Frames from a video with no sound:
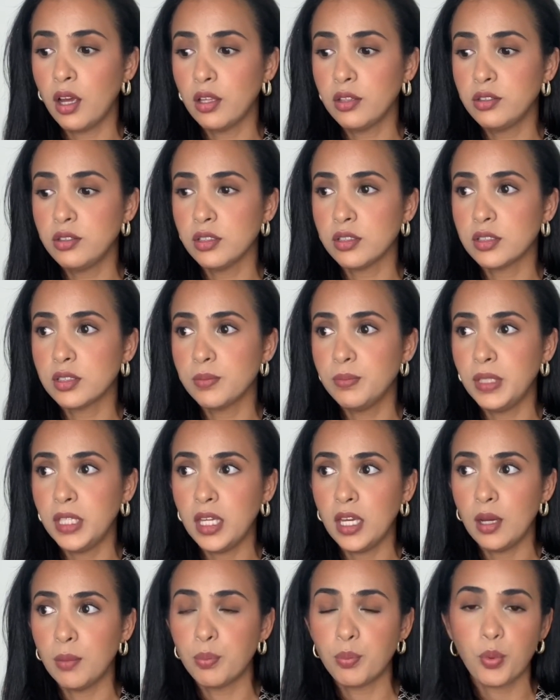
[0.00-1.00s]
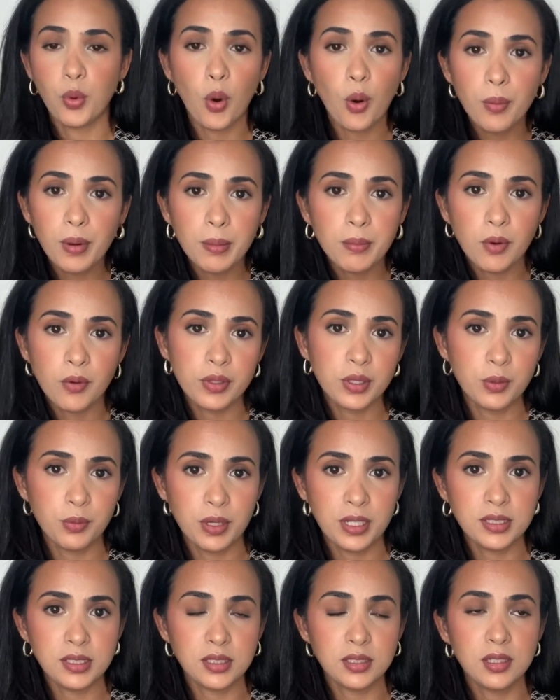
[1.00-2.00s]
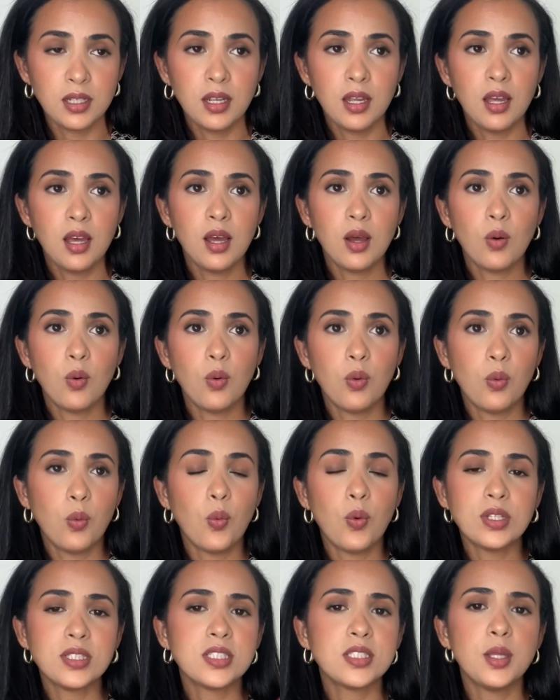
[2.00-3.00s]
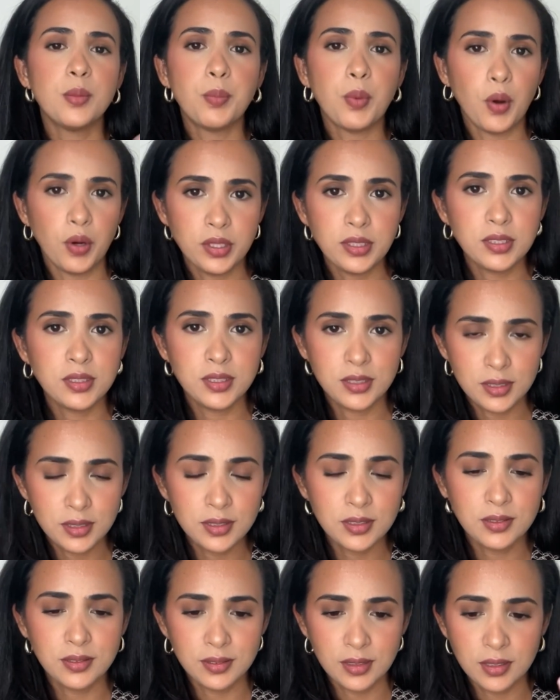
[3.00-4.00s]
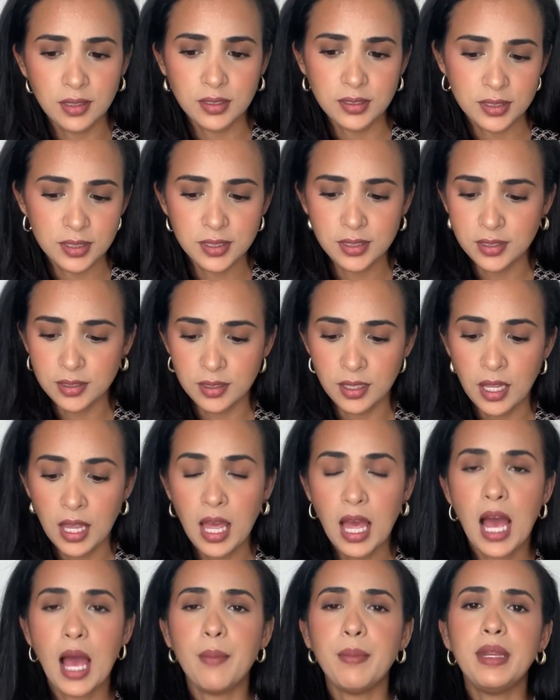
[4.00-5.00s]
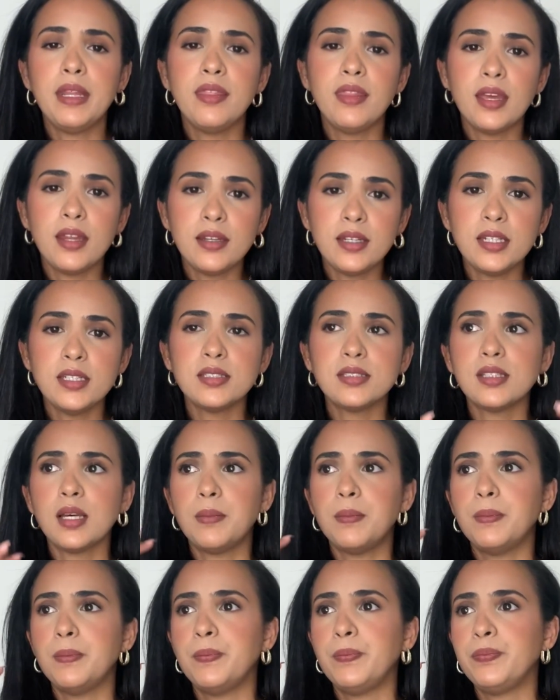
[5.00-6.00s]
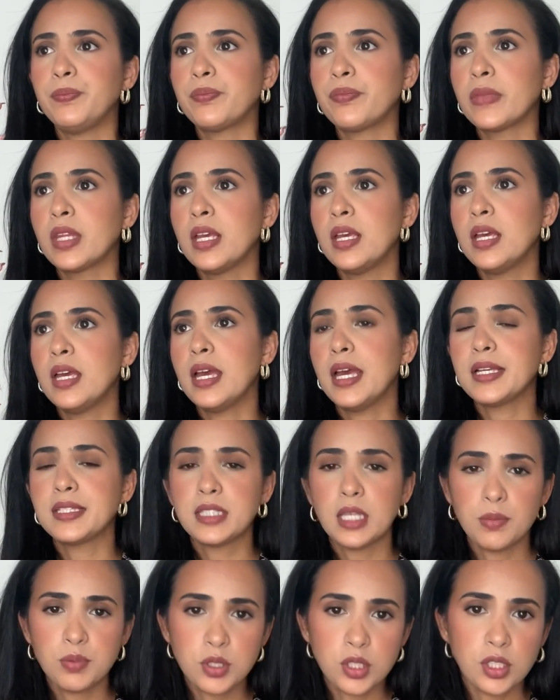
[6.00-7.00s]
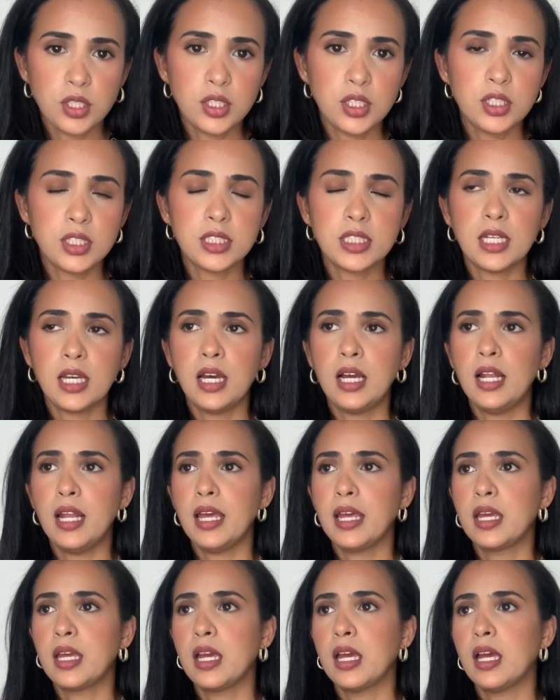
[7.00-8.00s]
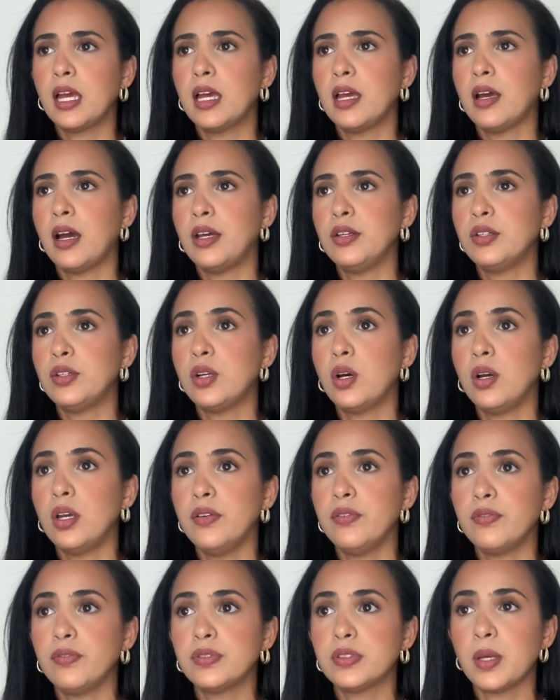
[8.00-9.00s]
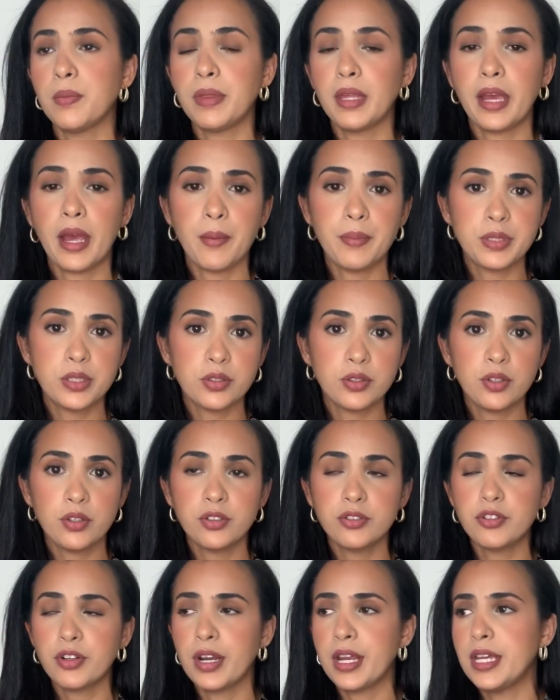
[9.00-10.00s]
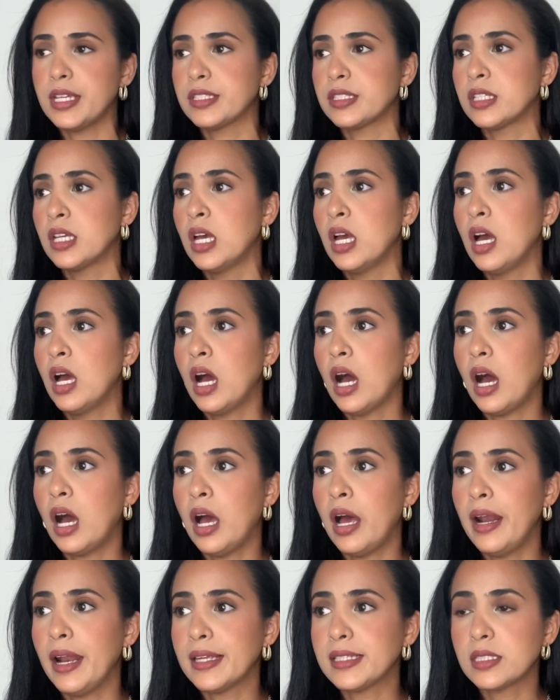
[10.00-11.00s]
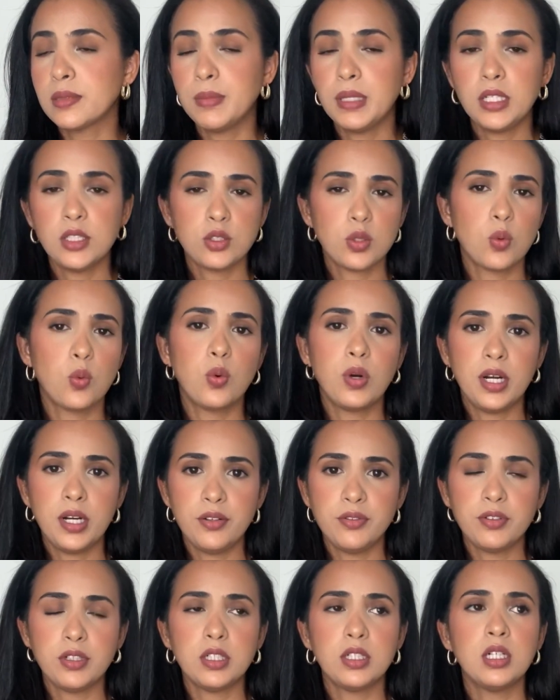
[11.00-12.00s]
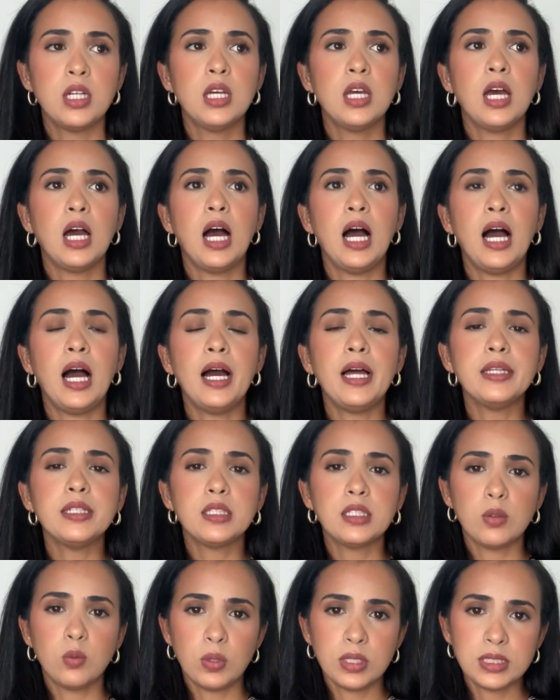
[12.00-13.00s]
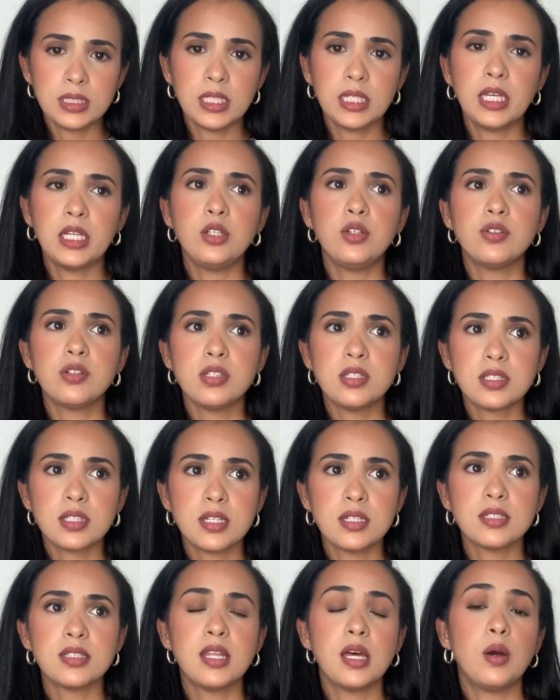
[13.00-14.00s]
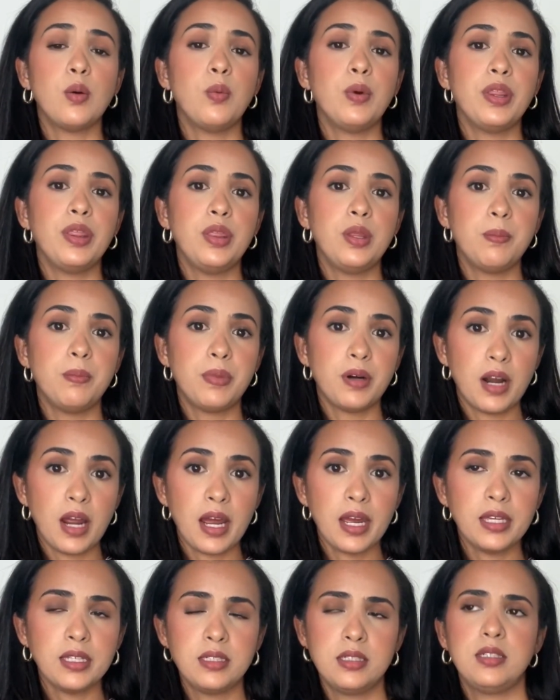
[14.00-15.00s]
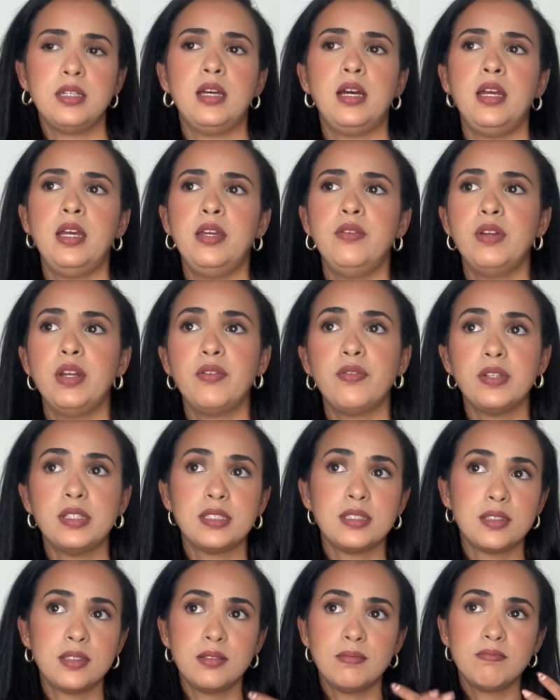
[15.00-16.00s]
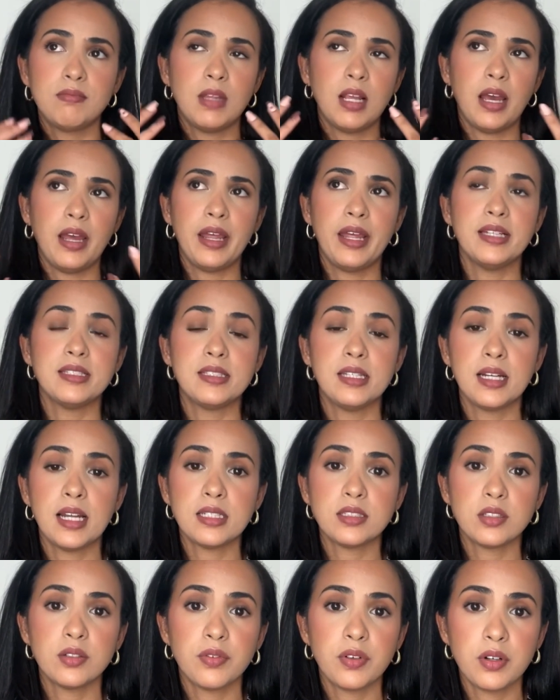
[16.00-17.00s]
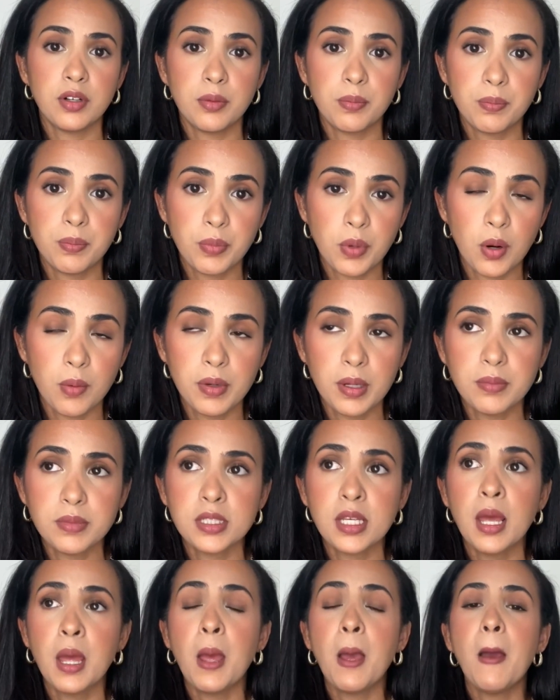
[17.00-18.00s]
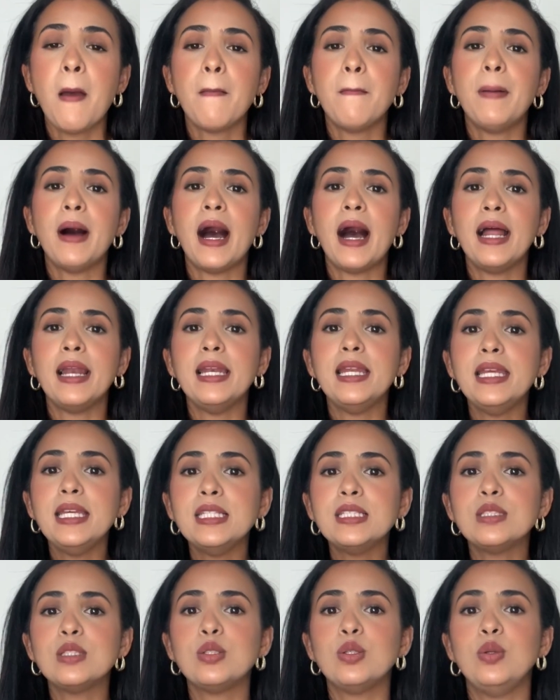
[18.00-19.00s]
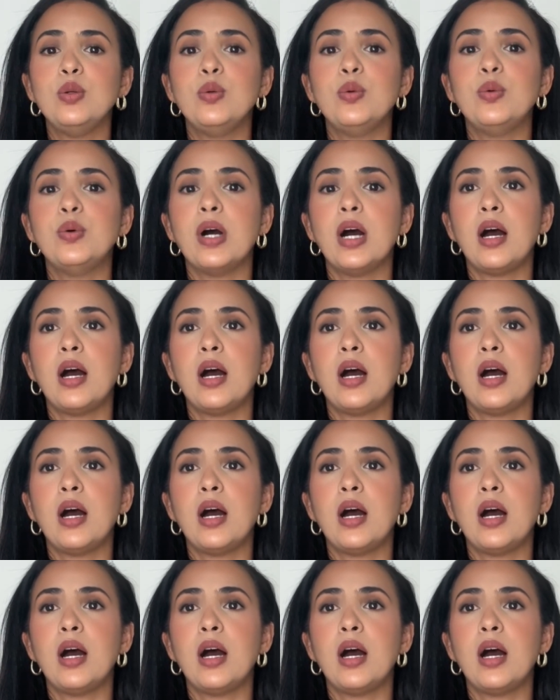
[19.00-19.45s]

just be a problem on the wedding. What's the point? I mean, there is some exceptions, like I don't know, if something happens on your dress last minute or wherever, and once again you discuss that with the bride, even if it's, I guess, the last of her problems, but at least you